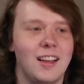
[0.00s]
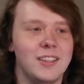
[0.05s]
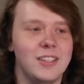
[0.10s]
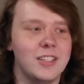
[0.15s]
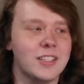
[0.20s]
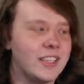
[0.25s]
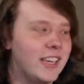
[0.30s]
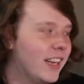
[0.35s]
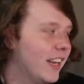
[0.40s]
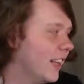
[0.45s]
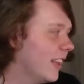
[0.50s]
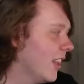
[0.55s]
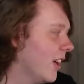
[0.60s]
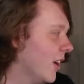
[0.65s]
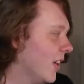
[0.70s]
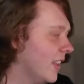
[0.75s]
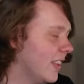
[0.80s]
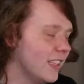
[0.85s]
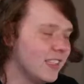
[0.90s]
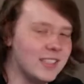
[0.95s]
just kidding
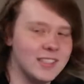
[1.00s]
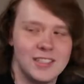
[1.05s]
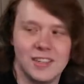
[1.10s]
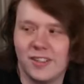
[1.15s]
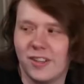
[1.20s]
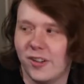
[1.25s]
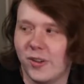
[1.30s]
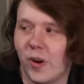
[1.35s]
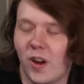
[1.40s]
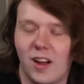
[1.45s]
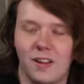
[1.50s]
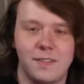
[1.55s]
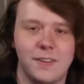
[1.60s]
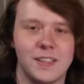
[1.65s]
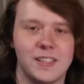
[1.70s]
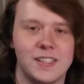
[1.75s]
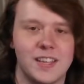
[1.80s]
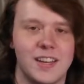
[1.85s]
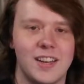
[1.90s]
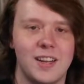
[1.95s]
though. This is our new
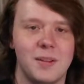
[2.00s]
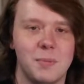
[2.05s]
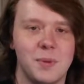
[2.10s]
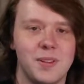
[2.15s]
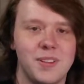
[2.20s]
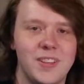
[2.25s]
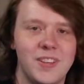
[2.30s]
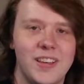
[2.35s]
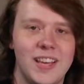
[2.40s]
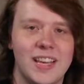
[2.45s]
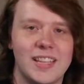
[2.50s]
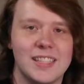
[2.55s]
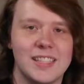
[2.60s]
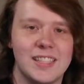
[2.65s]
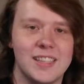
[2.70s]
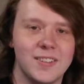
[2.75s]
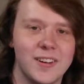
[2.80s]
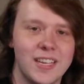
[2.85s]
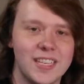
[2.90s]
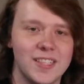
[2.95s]
office setup. You can't
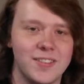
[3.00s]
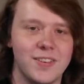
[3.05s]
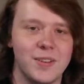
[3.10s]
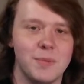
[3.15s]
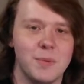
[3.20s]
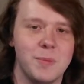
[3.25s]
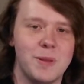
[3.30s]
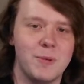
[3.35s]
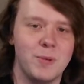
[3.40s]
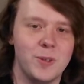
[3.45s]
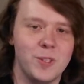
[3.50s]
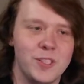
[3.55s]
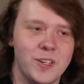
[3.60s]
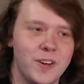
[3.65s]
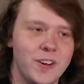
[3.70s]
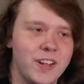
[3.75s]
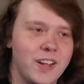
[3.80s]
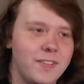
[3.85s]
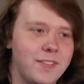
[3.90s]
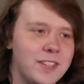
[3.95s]
see the rest of it, but maybe we'll
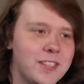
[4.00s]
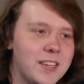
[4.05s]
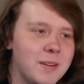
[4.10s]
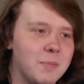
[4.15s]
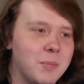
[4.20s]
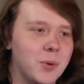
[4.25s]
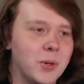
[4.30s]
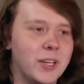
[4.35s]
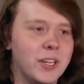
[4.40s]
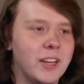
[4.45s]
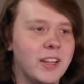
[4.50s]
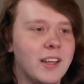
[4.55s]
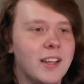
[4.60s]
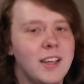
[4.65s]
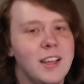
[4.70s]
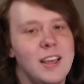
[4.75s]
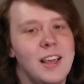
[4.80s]
show it off at some point.